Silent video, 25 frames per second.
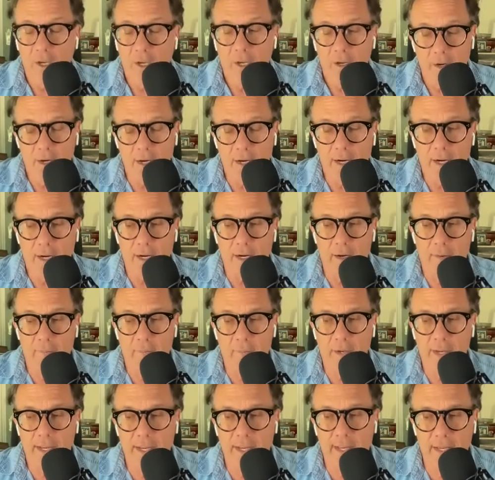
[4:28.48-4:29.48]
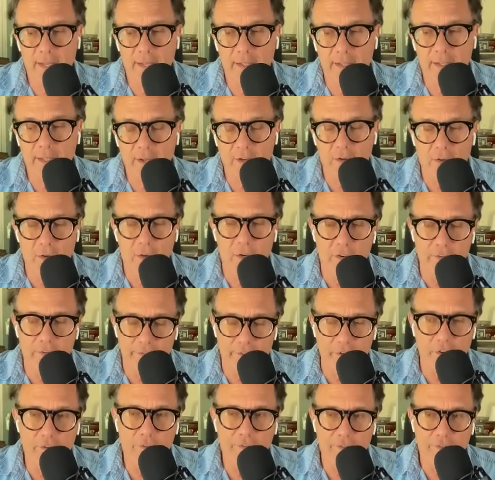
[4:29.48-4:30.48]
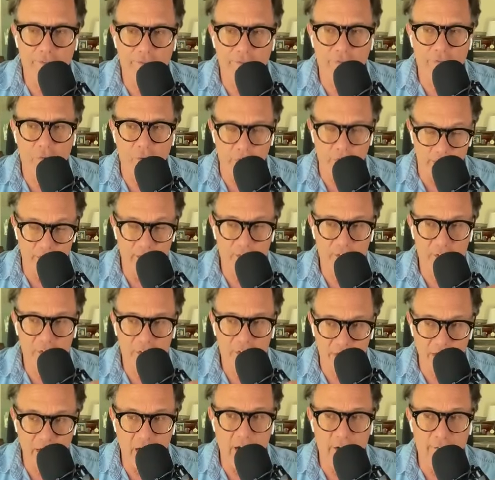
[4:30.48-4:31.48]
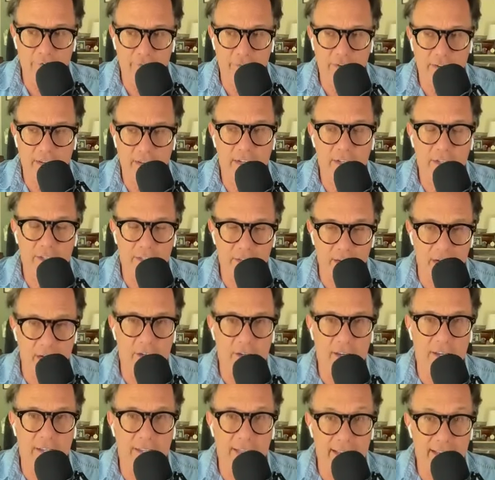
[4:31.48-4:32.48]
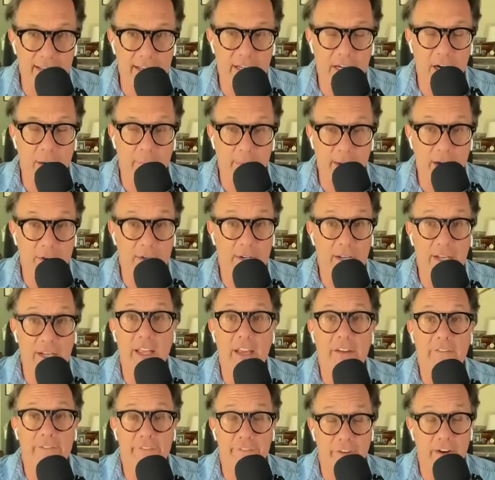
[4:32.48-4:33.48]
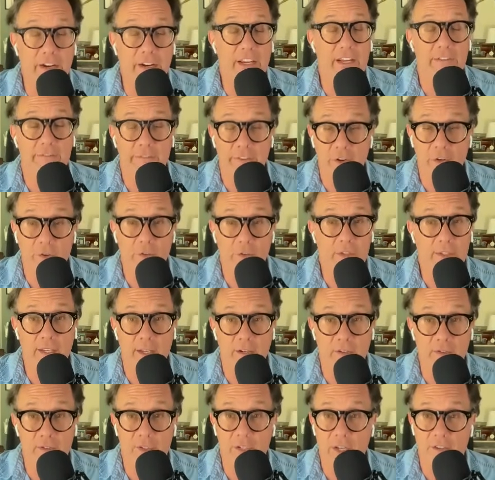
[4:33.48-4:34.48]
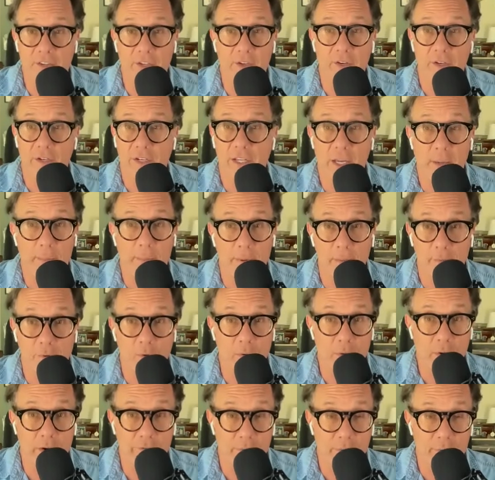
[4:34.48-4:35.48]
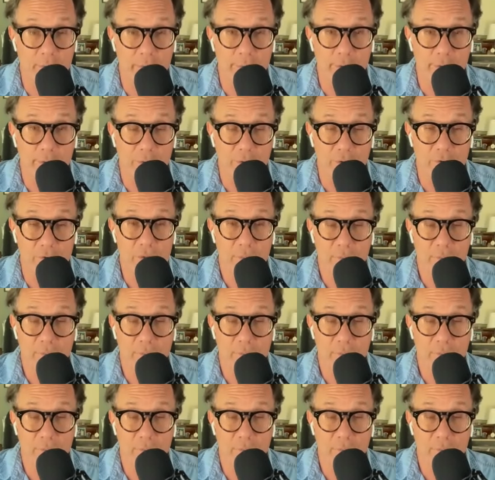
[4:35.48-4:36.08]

and they're going to vote for this stuff, and it does, and they come out and they fucking vote. There's nothing going to keep them away from the polls.